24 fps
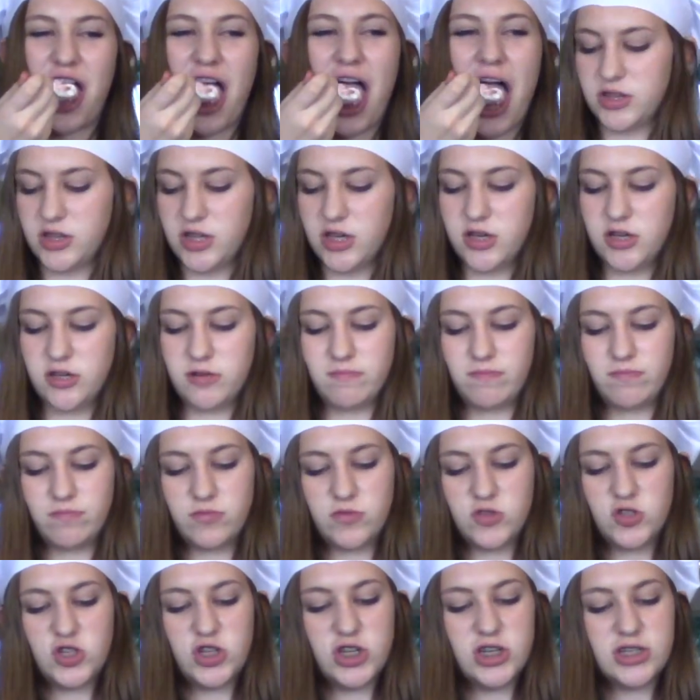The
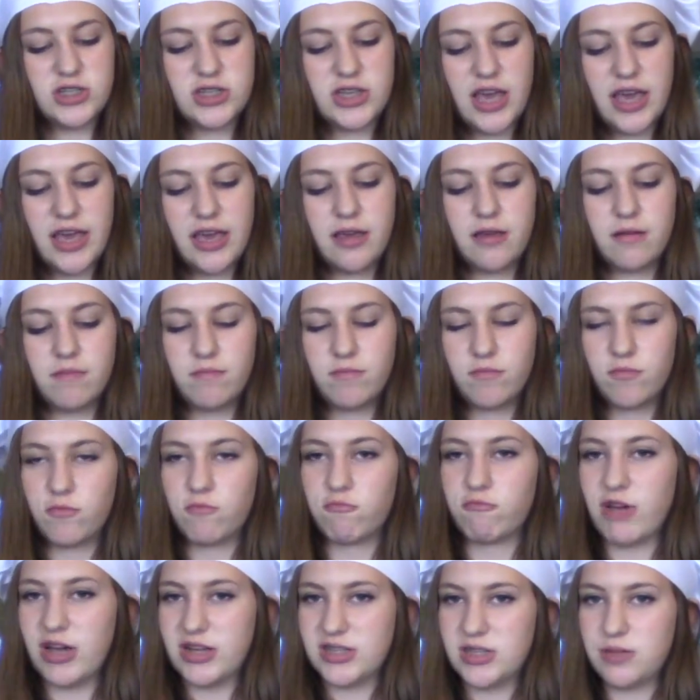cheesecake
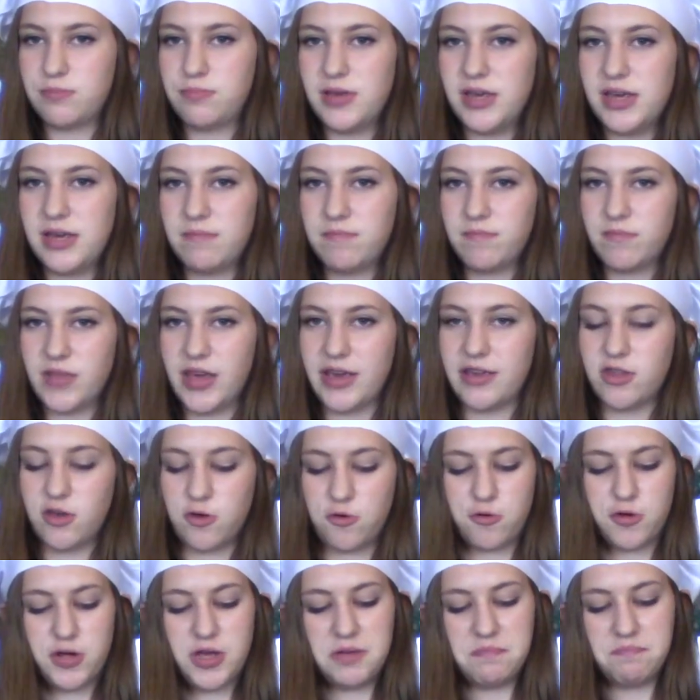recipe, like the
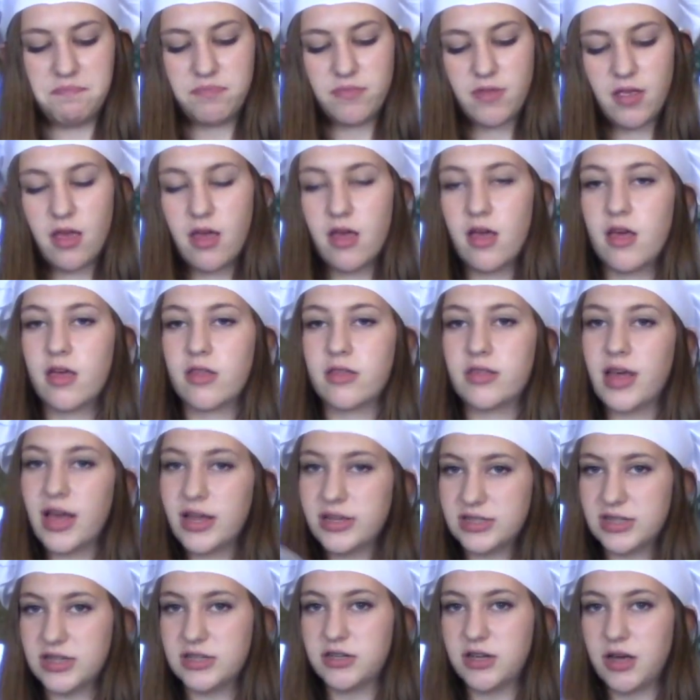cream, that
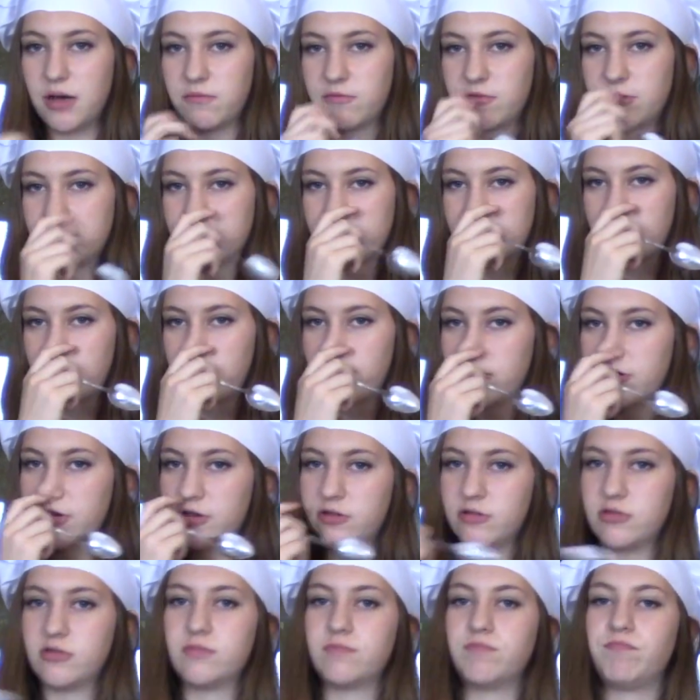did come from someone
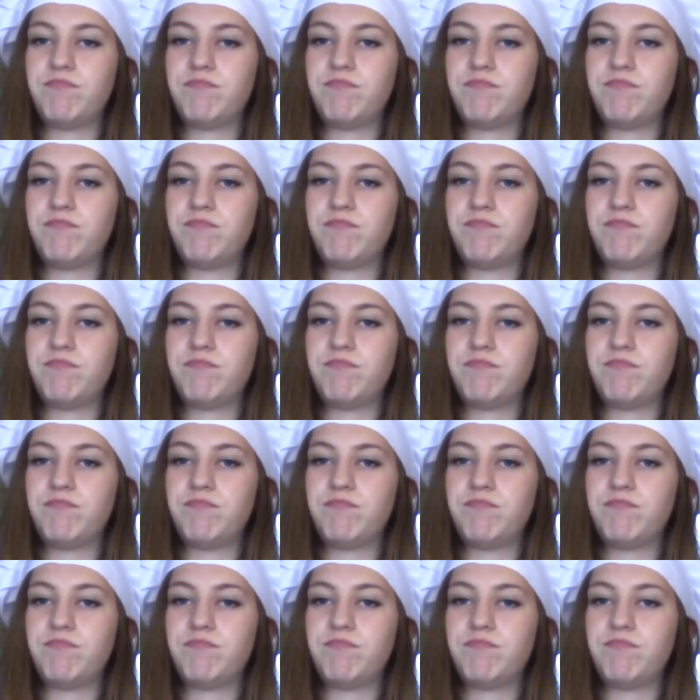who